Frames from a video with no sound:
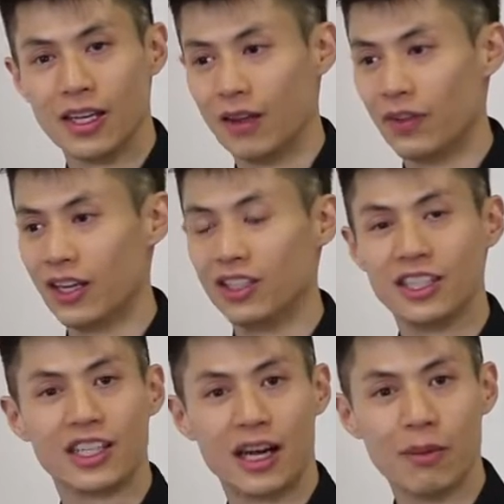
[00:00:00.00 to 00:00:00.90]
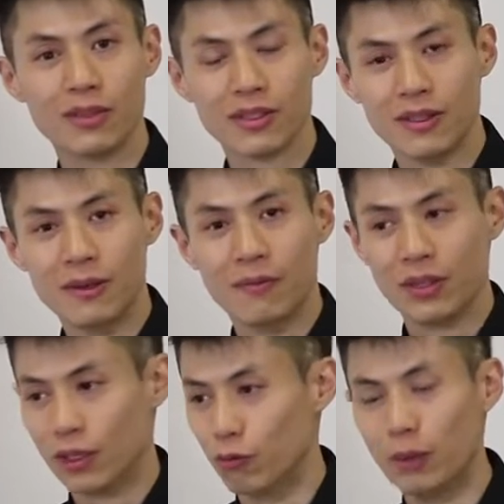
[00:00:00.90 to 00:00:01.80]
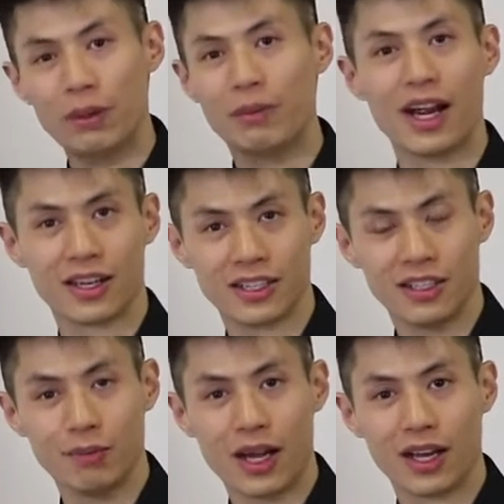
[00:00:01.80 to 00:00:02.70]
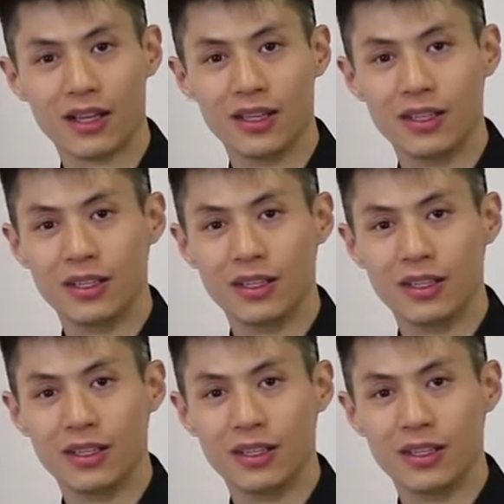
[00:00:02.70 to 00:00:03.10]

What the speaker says: If energy comes, you whip it back, send it back.